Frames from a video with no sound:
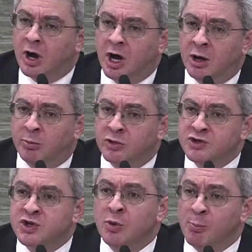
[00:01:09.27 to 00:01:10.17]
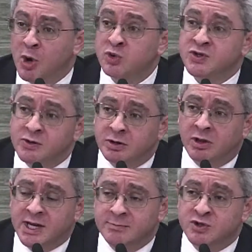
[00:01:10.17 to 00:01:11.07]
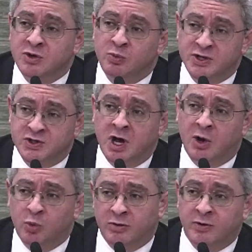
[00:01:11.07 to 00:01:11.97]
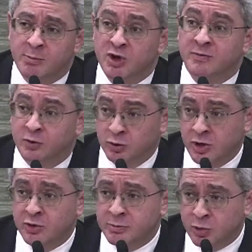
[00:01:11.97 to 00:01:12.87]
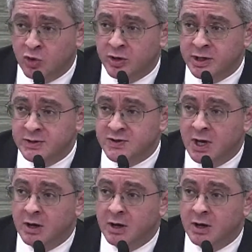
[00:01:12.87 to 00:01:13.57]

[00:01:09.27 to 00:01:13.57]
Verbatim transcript: Um, so most of the claims that we saw were from the furloughed employees